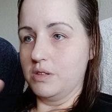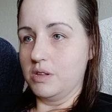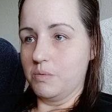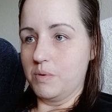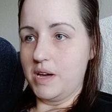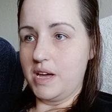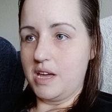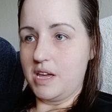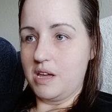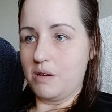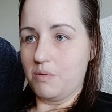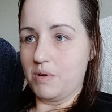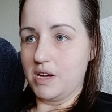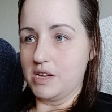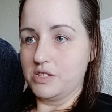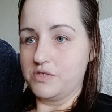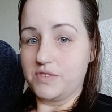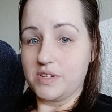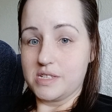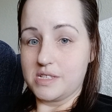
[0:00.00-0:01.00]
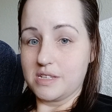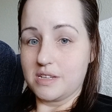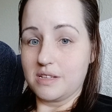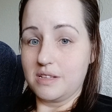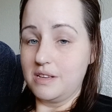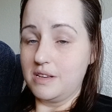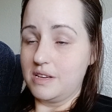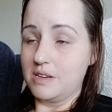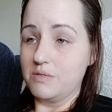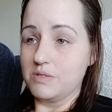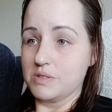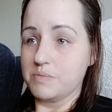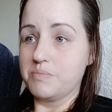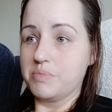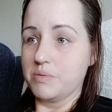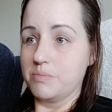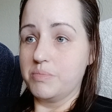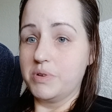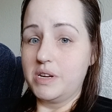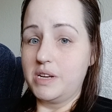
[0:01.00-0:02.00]
the way he was physically, he was
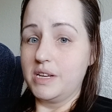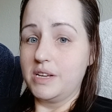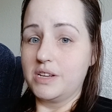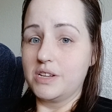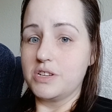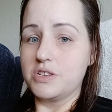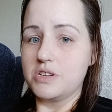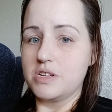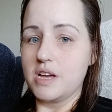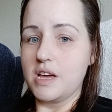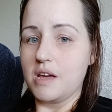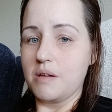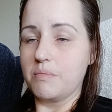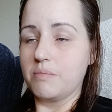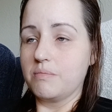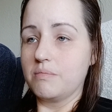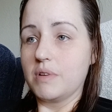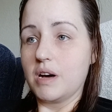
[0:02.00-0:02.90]
pretty good shape.